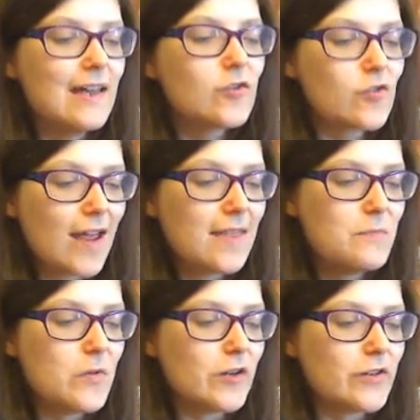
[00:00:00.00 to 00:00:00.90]
Try the
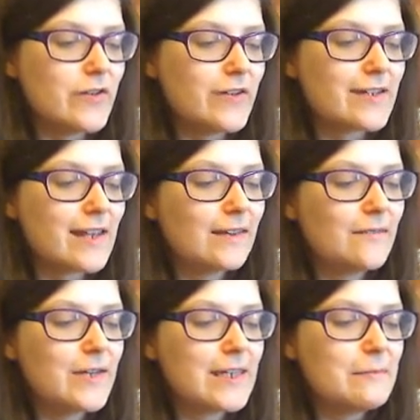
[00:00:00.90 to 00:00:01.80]
product and
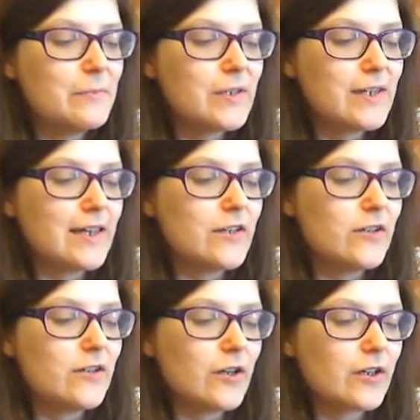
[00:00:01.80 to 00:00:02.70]
visit
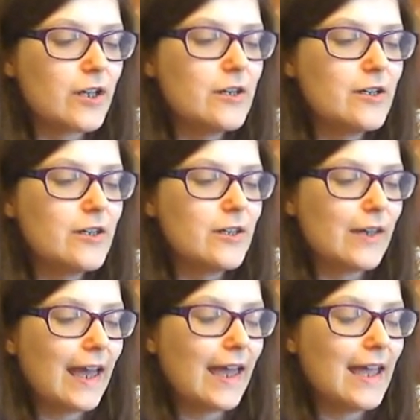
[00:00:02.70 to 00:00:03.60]

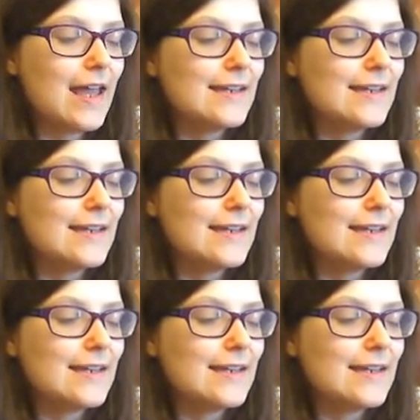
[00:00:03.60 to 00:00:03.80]
buzzagent.co.uk